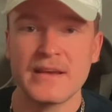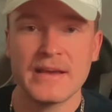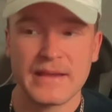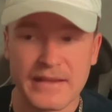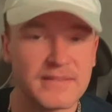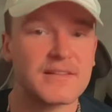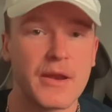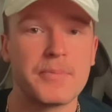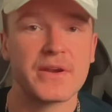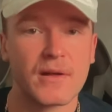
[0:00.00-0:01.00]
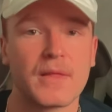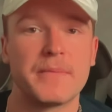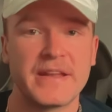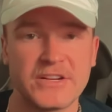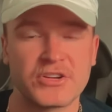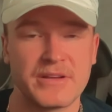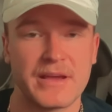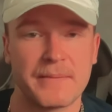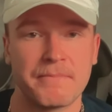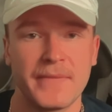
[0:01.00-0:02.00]
is going to be an elimination
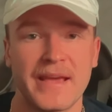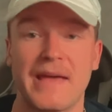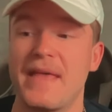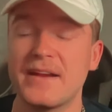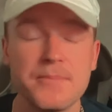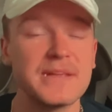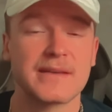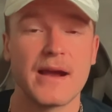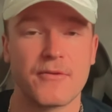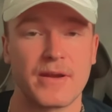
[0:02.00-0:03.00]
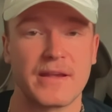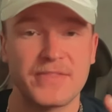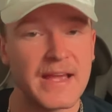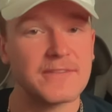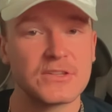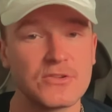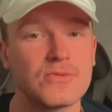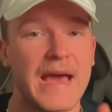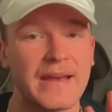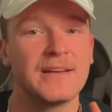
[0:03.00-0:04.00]
game. And that could be tiring. If they have to do
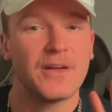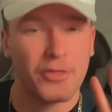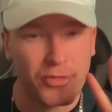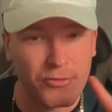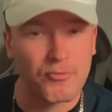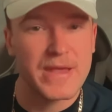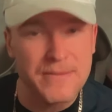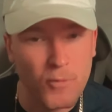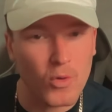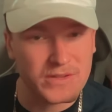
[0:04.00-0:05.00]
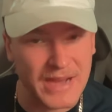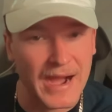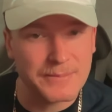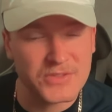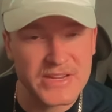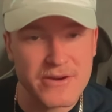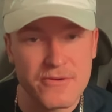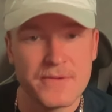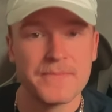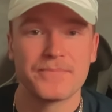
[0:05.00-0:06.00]
that three more times here,
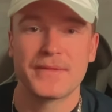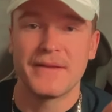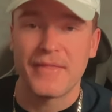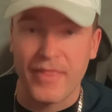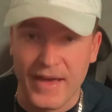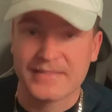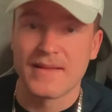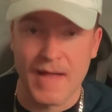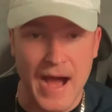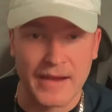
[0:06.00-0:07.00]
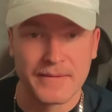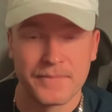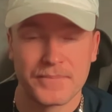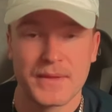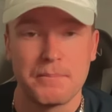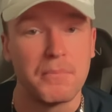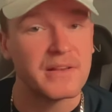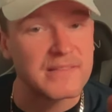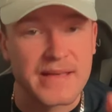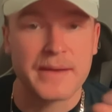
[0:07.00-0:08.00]
that's a lot. But
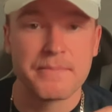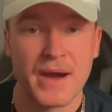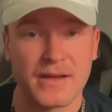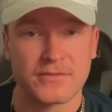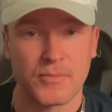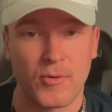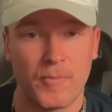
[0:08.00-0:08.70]
it's not impossible.